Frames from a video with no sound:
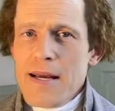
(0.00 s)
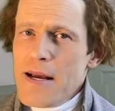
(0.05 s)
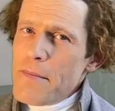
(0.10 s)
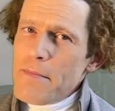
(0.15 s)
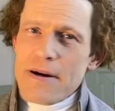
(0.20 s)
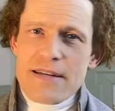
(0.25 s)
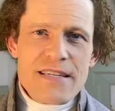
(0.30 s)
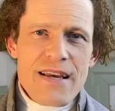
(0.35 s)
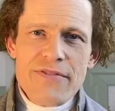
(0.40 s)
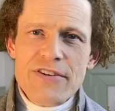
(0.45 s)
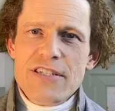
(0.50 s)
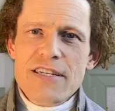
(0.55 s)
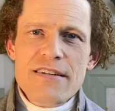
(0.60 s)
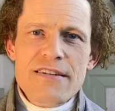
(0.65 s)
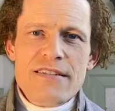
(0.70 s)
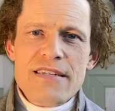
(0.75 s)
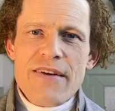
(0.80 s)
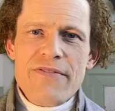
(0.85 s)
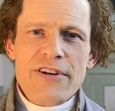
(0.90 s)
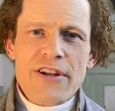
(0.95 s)
By
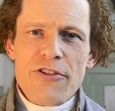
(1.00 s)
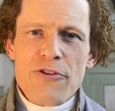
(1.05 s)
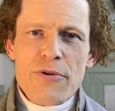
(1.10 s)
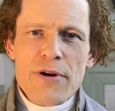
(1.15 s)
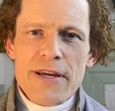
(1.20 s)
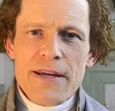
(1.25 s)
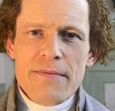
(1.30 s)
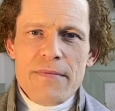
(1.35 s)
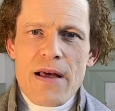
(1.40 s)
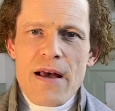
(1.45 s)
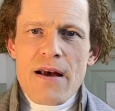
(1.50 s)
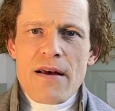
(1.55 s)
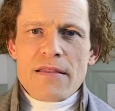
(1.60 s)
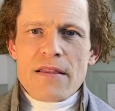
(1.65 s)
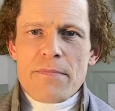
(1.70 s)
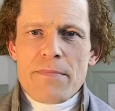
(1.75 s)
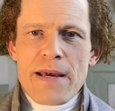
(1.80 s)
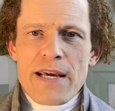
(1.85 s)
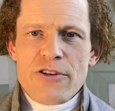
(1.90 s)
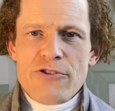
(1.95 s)
1773,
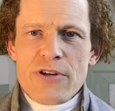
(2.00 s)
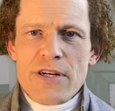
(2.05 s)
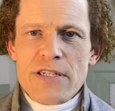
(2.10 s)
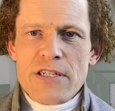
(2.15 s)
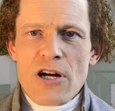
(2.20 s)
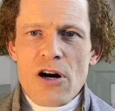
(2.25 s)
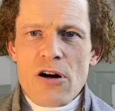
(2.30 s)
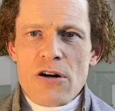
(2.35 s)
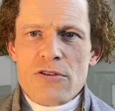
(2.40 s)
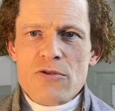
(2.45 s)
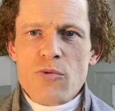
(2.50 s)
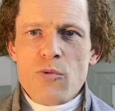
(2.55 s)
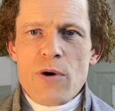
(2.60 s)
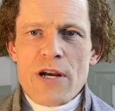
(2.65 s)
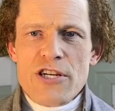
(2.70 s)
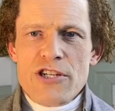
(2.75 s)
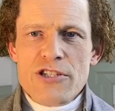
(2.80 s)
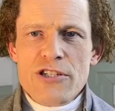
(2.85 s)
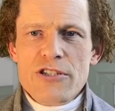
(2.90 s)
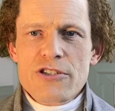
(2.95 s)
the Patriot cause
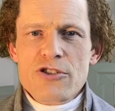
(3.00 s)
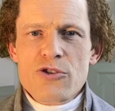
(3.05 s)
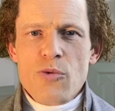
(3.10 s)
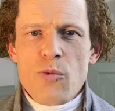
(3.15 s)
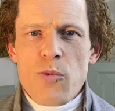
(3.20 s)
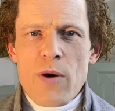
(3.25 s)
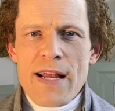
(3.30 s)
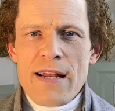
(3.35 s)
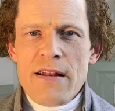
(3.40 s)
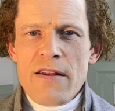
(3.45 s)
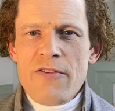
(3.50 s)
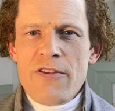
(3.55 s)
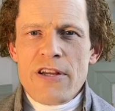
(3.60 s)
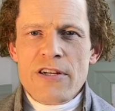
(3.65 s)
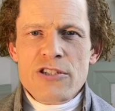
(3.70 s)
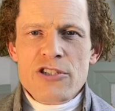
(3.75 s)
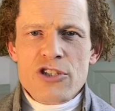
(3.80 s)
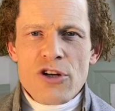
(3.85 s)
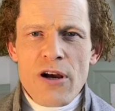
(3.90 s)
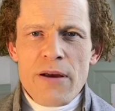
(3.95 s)
wished to win the
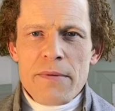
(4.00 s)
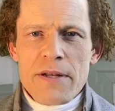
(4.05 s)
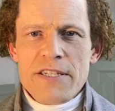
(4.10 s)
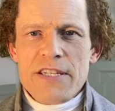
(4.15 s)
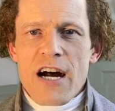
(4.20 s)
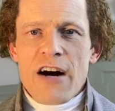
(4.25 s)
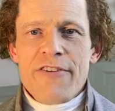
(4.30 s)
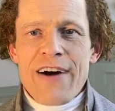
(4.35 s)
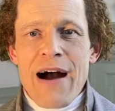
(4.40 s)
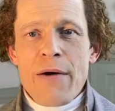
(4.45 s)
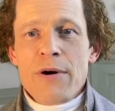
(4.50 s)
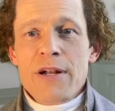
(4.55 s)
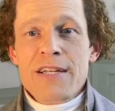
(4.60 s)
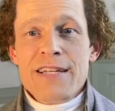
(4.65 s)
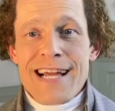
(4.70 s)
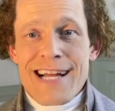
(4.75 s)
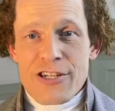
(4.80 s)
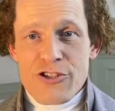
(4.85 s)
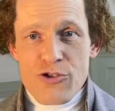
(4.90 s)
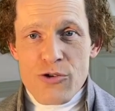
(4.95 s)
enjoyment of our
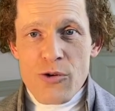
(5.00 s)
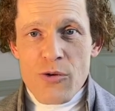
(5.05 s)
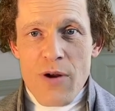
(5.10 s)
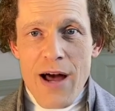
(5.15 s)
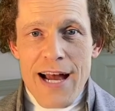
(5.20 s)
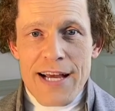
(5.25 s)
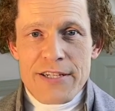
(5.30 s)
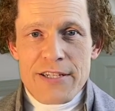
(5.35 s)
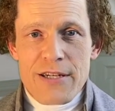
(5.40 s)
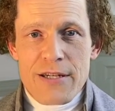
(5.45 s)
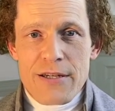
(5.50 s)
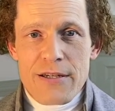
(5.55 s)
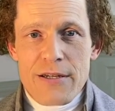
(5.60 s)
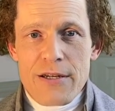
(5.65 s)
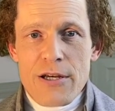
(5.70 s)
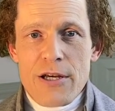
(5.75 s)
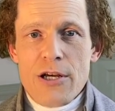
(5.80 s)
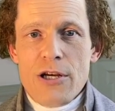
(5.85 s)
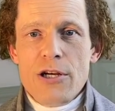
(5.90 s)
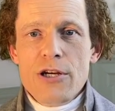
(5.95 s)
natural right
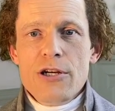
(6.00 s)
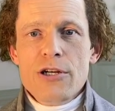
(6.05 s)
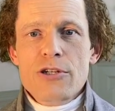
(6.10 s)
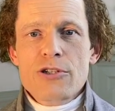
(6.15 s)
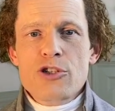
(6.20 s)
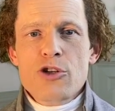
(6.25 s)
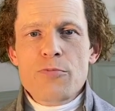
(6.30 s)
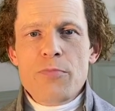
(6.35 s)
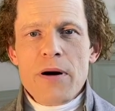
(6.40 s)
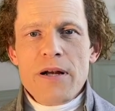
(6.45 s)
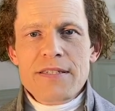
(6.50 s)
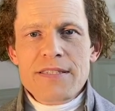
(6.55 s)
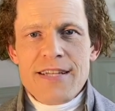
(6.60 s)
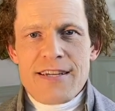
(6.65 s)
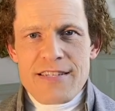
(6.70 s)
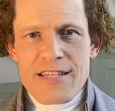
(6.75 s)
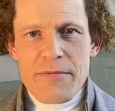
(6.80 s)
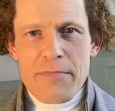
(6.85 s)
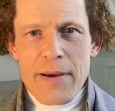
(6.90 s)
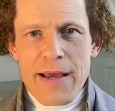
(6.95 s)
to
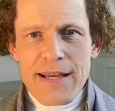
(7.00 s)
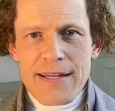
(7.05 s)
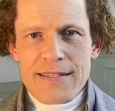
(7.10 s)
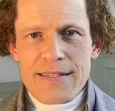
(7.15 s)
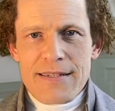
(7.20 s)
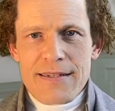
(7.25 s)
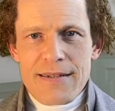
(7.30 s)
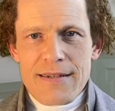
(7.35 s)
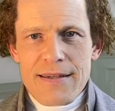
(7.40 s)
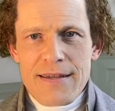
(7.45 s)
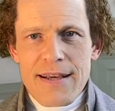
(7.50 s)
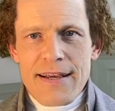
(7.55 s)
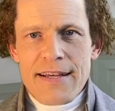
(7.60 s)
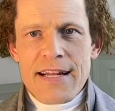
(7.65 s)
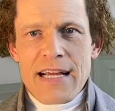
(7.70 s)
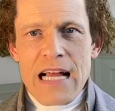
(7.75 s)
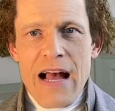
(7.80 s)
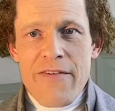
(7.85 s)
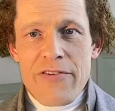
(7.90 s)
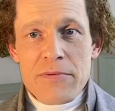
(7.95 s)
participate in
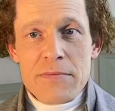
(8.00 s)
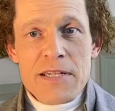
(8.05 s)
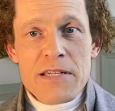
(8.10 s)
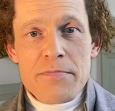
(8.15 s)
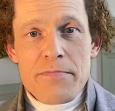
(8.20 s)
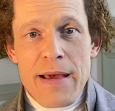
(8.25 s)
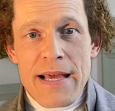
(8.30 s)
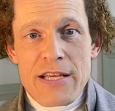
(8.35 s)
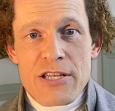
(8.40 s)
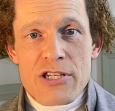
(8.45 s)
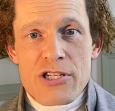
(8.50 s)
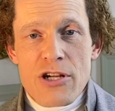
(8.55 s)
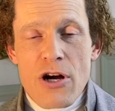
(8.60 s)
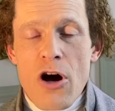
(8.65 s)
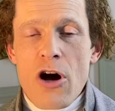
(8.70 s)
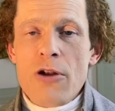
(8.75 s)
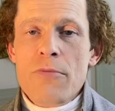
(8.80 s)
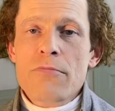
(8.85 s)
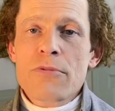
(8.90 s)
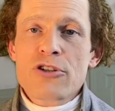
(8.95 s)
a government based
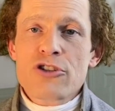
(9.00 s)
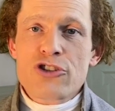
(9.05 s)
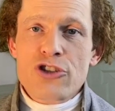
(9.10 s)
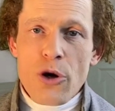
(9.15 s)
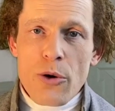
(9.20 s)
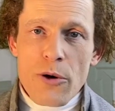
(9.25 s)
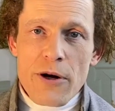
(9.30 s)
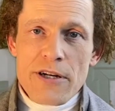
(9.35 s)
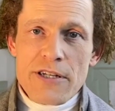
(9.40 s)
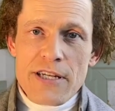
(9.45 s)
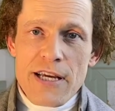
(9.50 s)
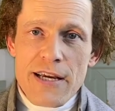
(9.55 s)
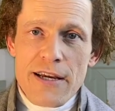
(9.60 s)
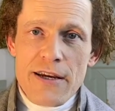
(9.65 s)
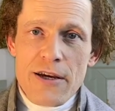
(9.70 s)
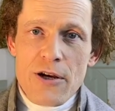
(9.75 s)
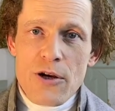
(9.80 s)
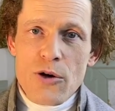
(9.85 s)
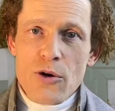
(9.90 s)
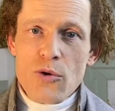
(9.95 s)
on majority
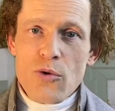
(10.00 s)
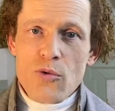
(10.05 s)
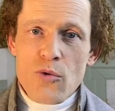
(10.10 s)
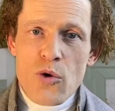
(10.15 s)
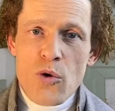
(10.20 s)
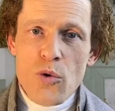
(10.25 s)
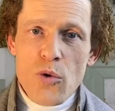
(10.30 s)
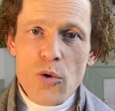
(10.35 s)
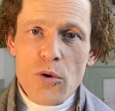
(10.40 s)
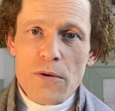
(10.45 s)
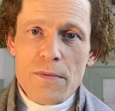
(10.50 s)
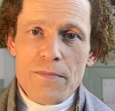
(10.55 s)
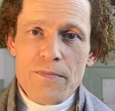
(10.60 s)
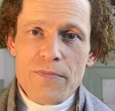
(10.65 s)
rule.